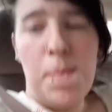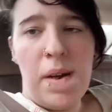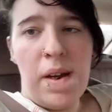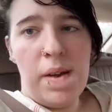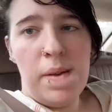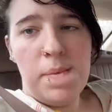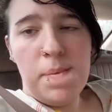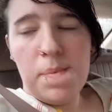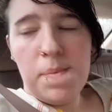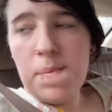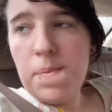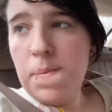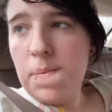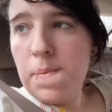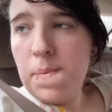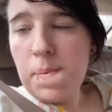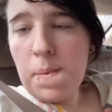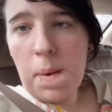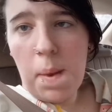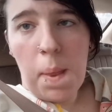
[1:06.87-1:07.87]
But
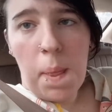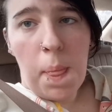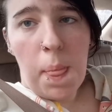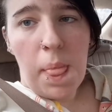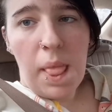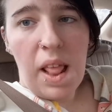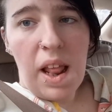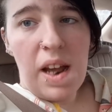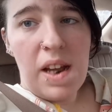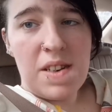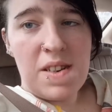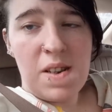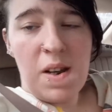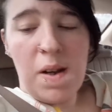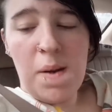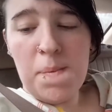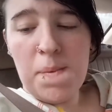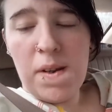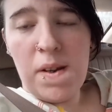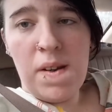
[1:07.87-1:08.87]
that's
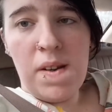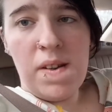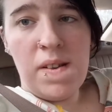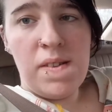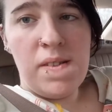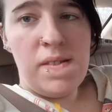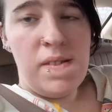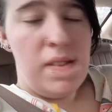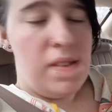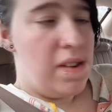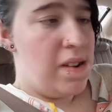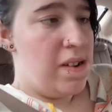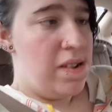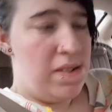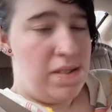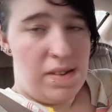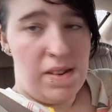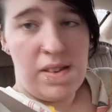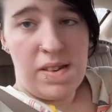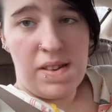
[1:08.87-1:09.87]
all I'm done.
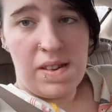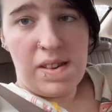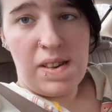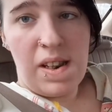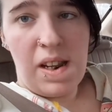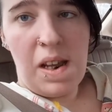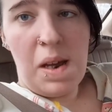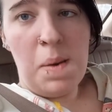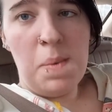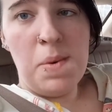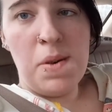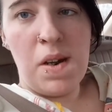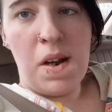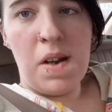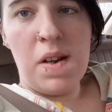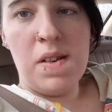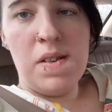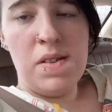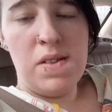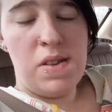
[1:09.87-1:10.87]
Listening to Up
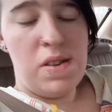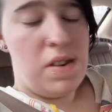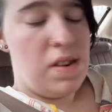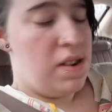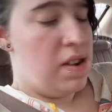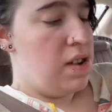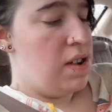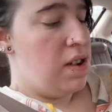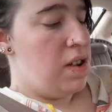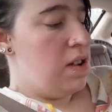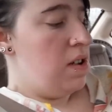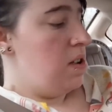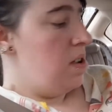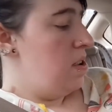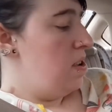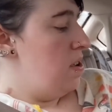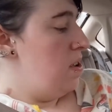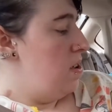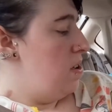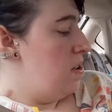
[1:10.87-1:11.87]
Church.
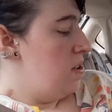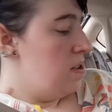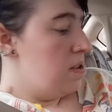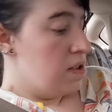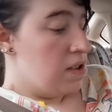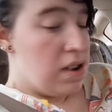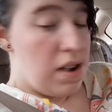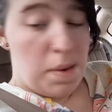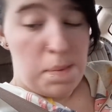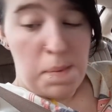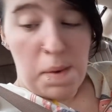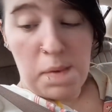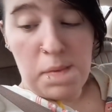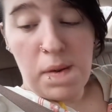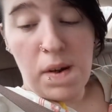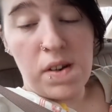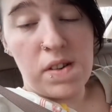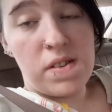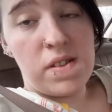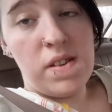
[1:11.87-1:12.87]
Got my
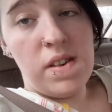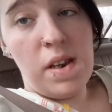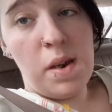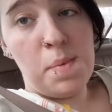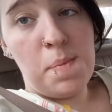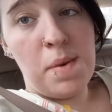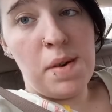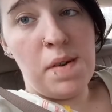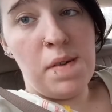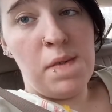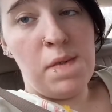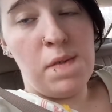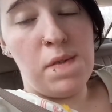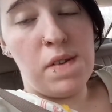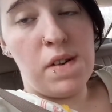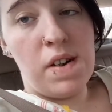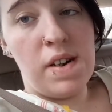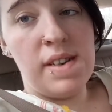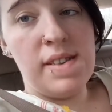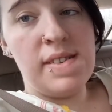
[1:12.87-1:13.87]
first dip of
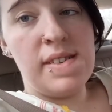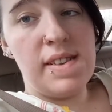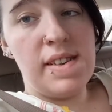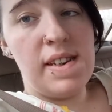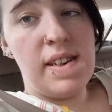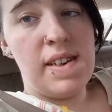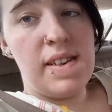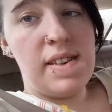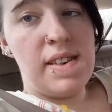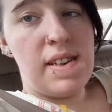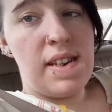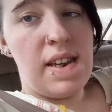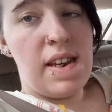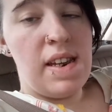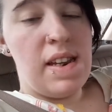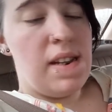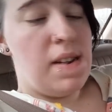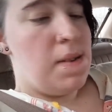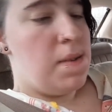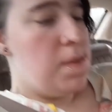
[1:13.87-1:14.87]
Grizzly in
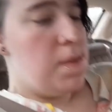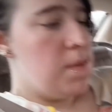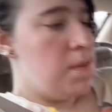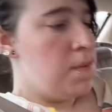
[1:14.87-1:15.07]
today.